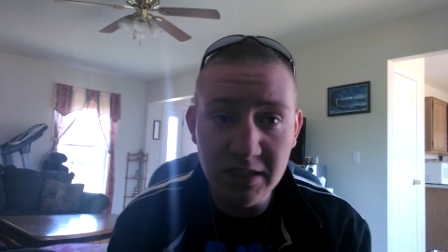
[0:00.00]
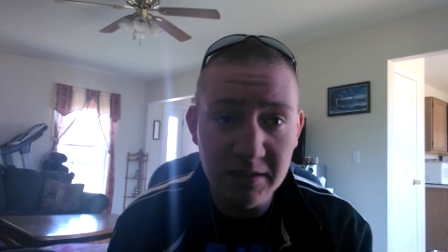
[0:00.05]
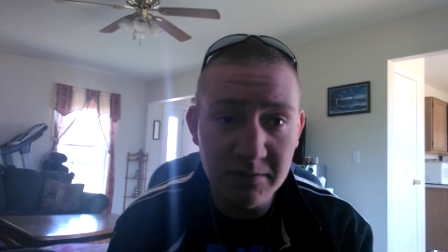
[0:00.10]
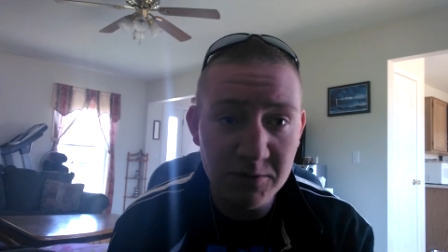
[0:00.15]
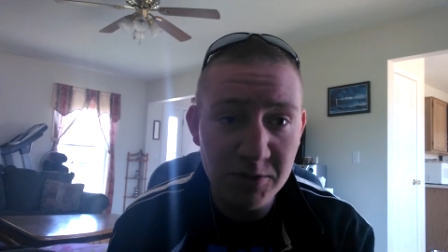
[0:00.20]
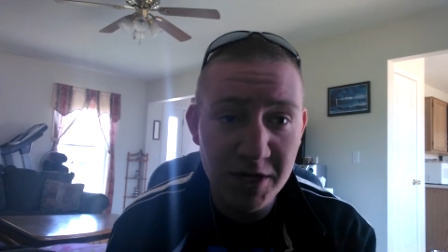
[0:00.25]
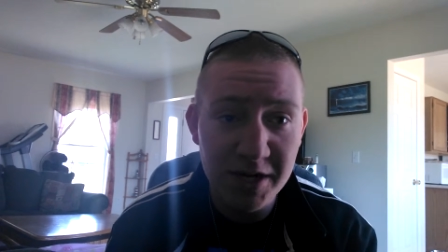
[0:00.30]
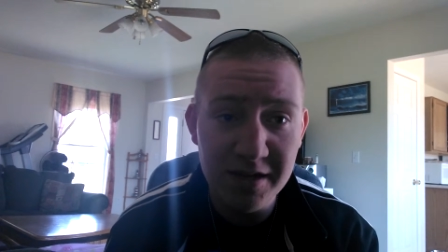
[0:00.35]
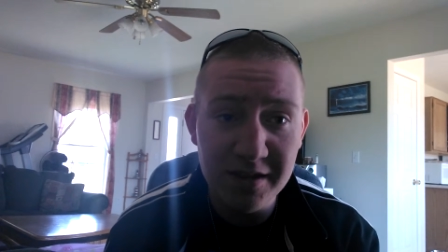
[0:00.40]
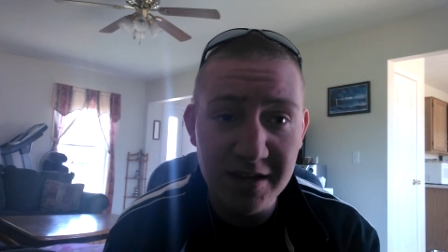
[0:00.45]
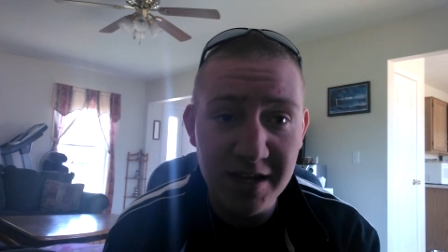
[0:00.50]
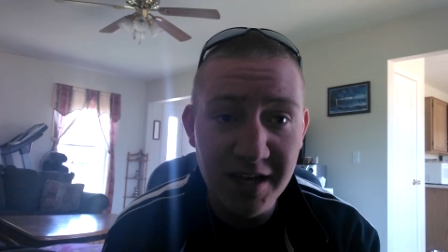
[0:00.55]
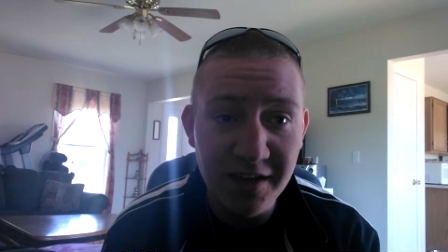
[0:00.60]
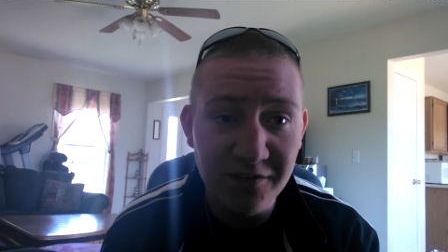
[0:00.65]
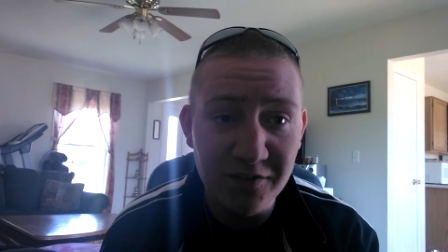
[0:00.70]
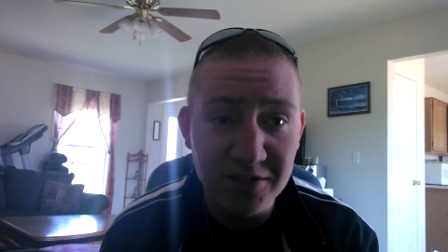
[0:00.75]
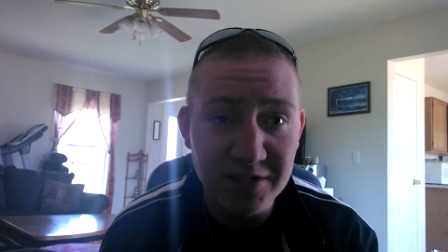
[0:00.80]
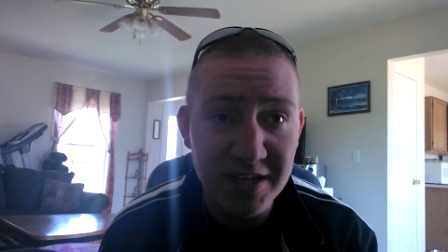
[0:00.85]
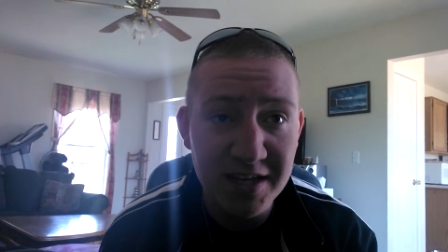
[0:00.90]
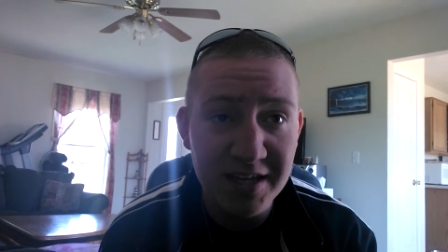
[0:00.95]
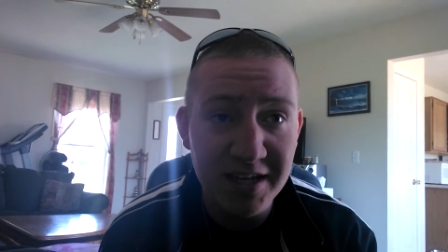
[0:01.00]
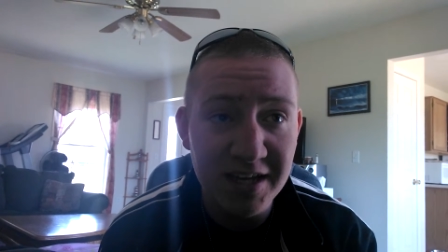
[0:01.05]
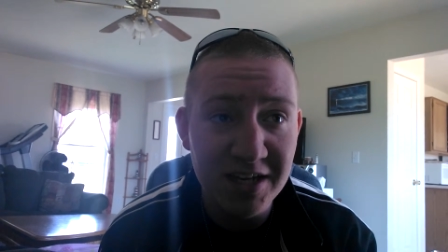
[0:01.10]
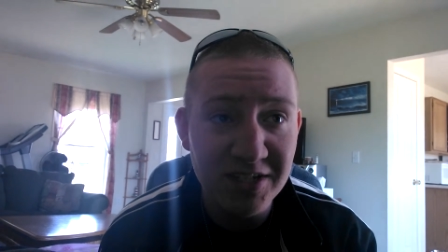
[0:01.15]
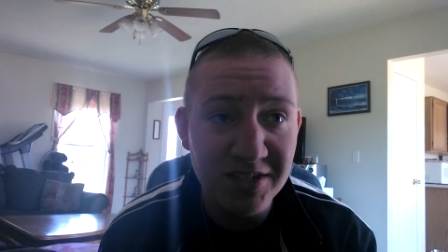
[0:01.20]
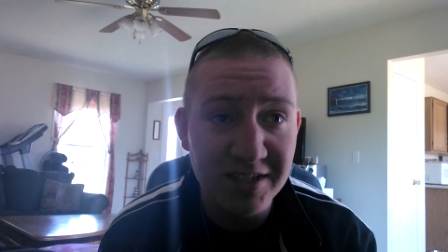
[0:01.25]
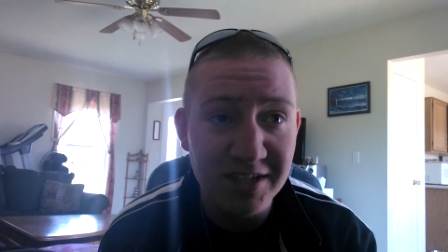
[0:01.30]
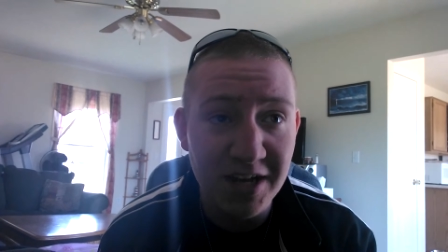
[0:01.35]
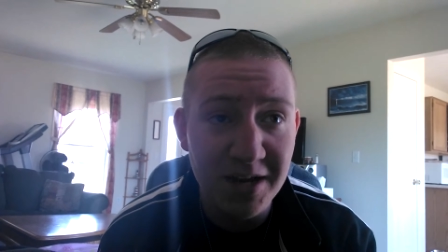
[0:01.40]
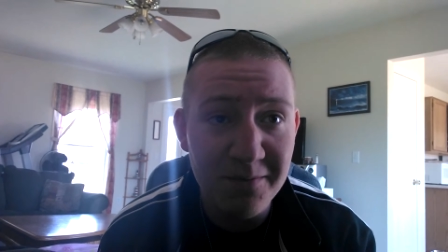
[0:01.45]
I'm trying to think if there's anything
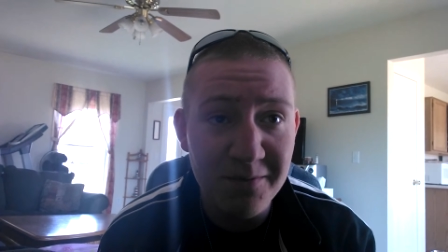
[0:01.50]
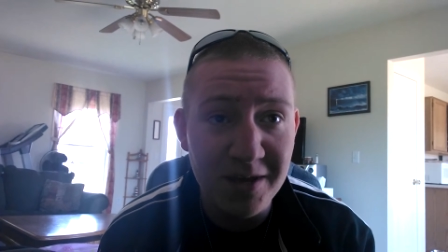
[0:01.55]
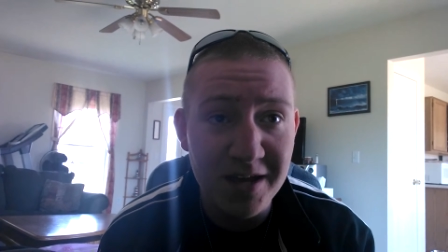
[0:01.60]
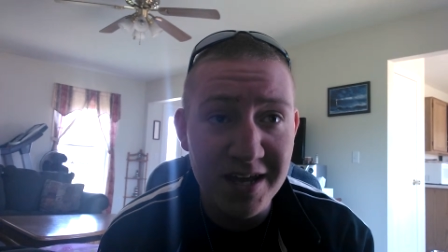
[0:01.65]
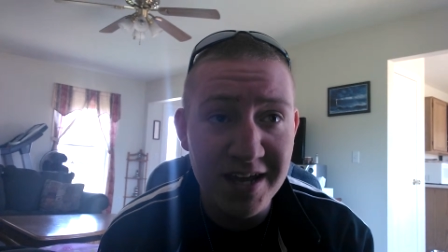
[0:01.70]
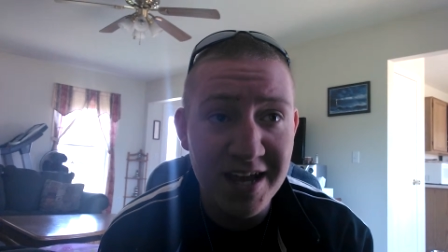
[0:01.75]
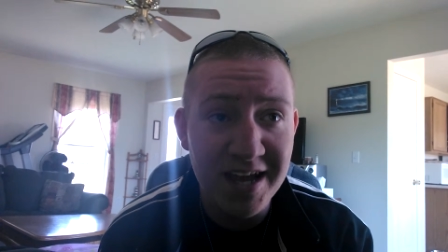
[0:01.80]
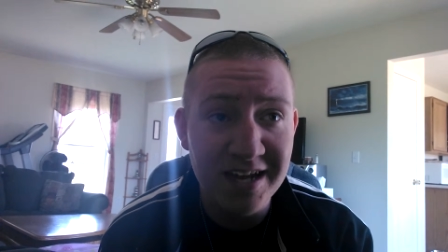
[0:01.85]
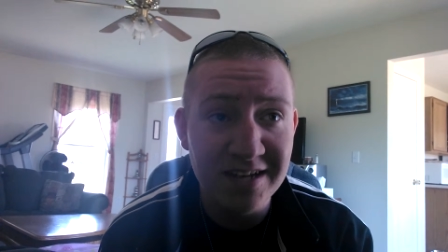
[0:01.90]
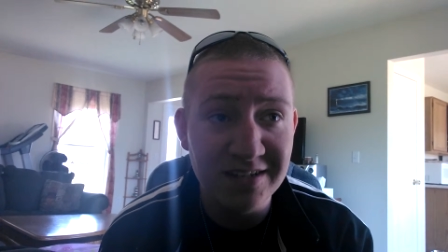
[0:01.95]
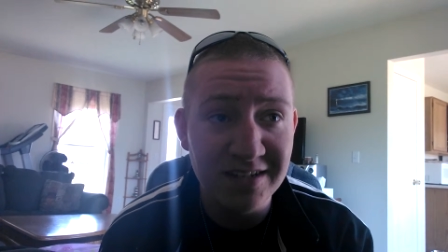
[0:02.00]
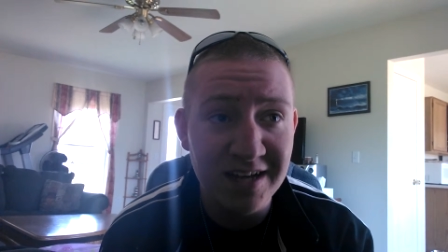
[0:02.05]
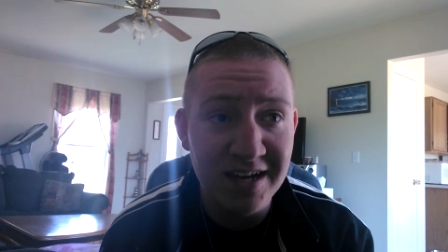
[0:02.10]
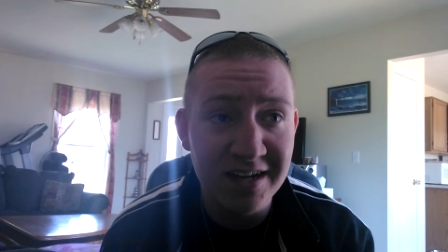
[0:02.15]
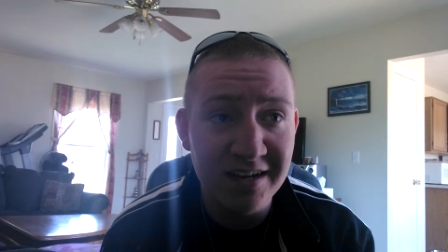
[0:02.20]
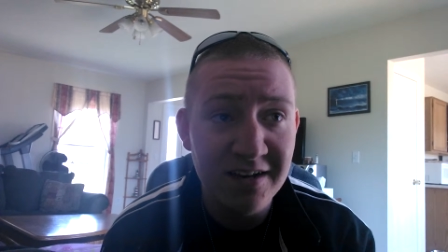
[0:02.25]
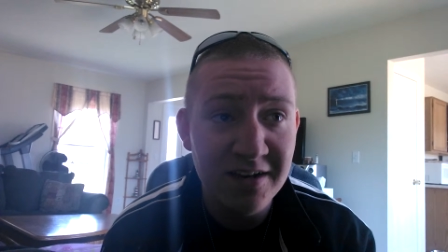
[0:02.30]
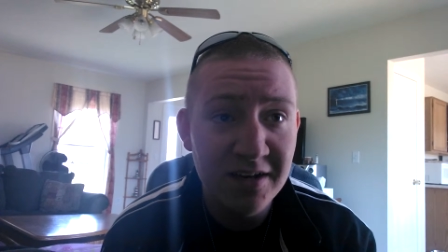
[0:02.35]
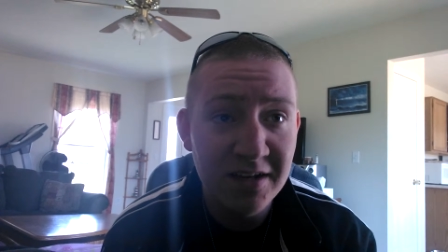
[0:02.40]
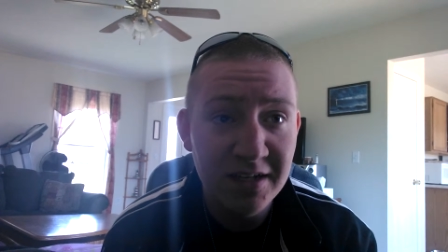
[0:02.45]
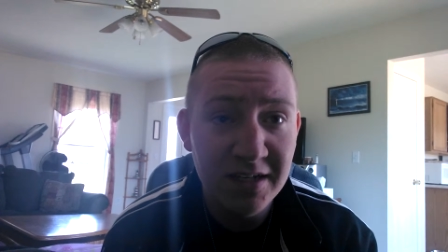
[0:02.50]
else I need to update you guys on.